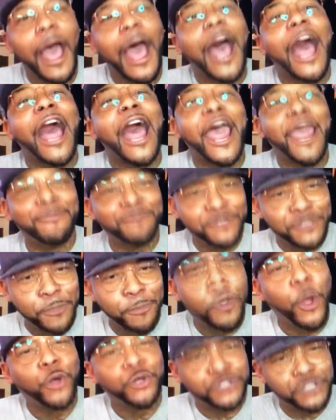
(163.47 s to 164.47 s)
I'm
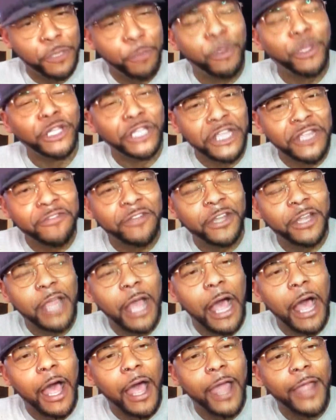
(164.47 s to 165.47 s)
supposed to believe in
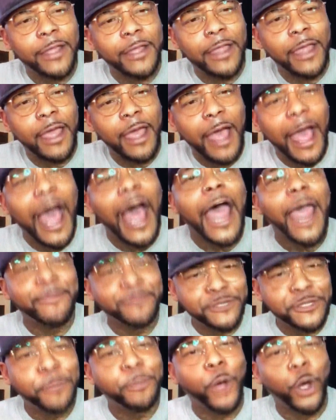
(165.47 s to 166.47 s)
God.
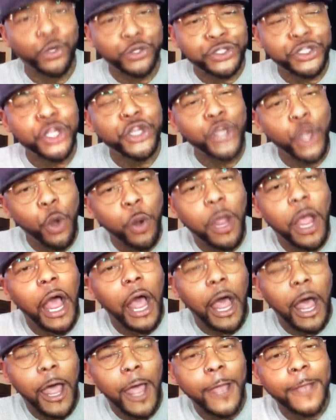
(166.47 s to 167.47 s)
I'm supposed to know
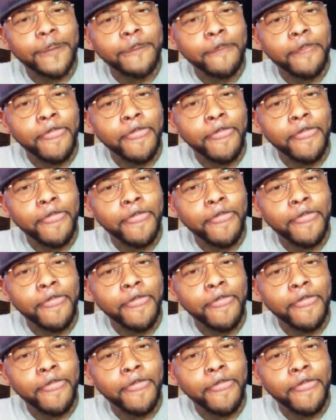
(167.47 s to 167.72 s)
God.